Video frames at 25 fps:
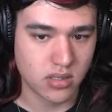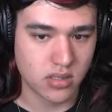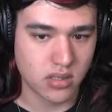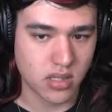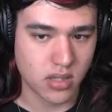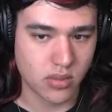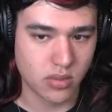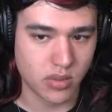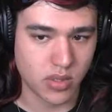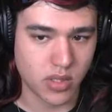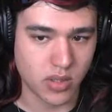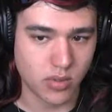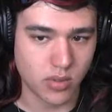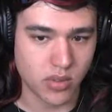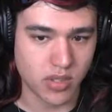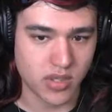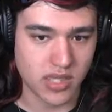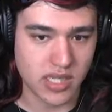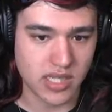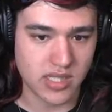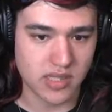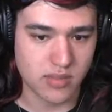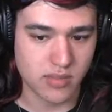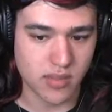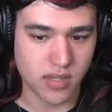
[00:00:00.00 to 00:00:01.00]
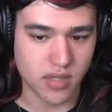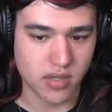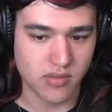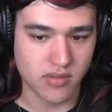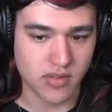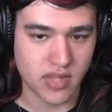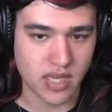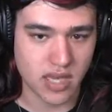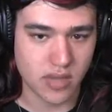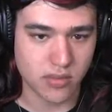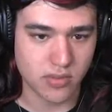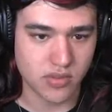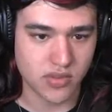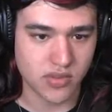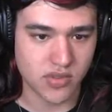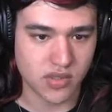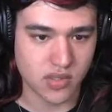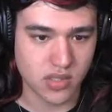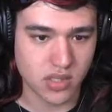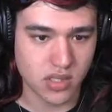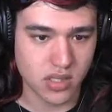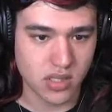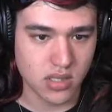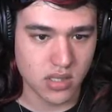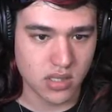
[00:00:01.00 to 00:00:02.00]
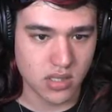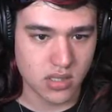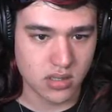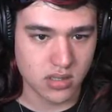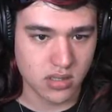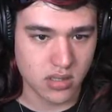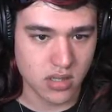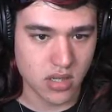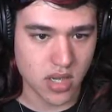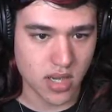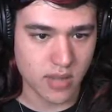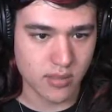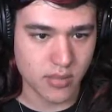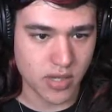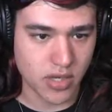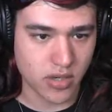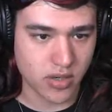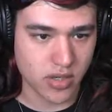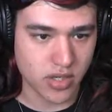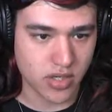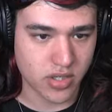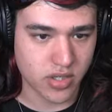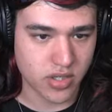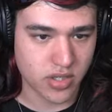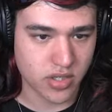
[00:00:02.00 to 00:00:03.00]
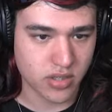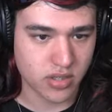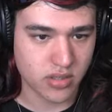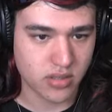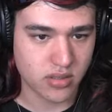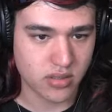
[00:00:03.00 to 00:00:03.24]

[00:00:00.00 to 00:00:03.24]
I really want that to be over. That was nightmarish.